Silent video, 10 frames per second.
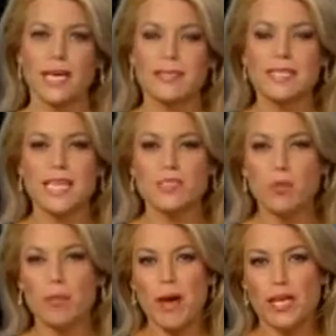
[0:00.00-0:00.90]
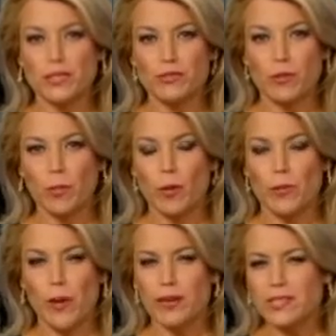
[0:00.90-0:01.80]
In today's What Matters
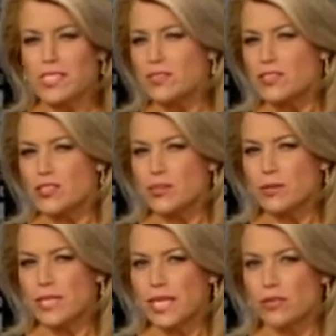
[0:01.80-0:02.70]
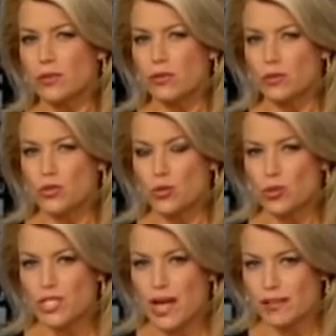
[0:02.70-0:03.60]
report, parents of a student at a local
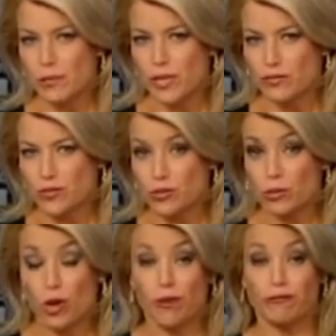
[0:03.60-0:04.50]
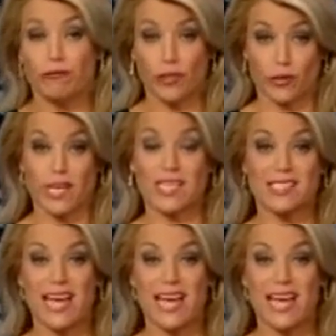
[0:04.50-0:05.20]
Georgia elementary school are furious.